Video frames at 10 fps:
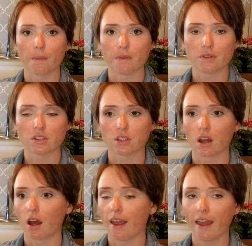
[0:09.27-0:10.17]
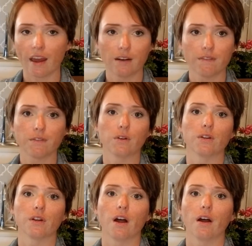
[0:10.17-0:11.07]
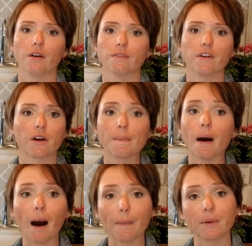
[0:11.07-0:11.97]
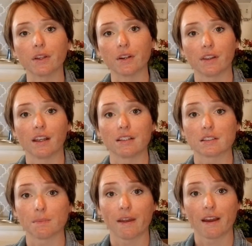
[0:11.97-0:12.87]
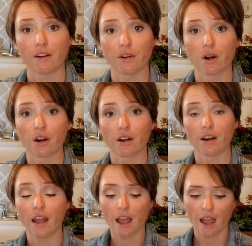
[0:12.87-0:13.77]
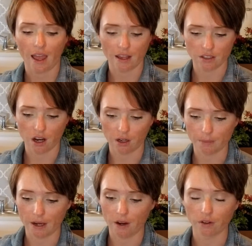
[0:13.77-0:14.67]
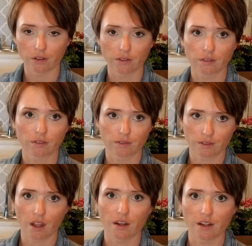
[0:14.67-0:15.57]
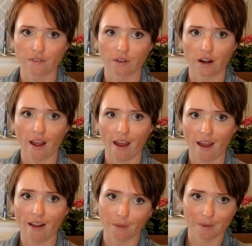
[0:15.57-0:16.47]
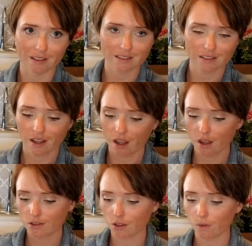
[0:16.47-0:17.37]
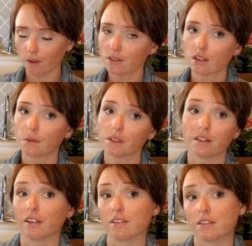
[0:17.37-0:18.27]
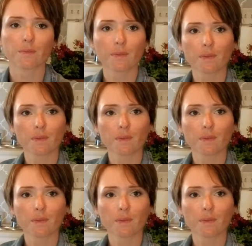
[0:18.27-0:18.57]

just a handful of very popular things to plant in your garden and talk about the different elements. So let's start with onions. Since